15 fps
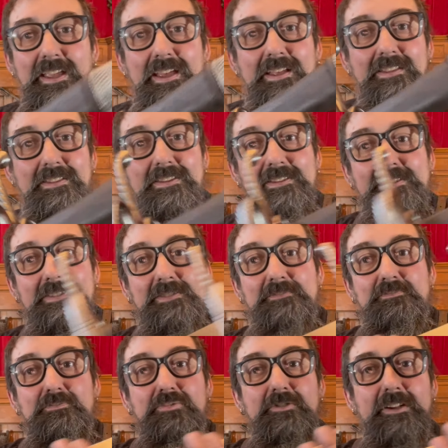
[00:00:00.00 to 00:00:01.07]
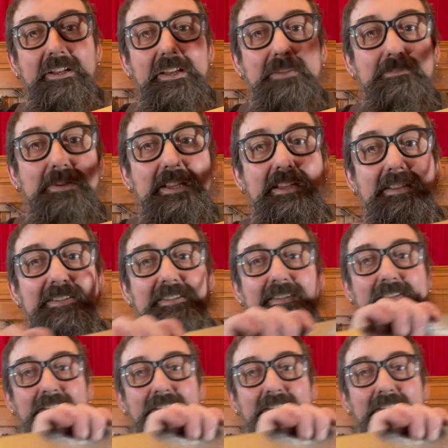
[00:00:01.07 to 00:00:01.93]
at this pretty piece.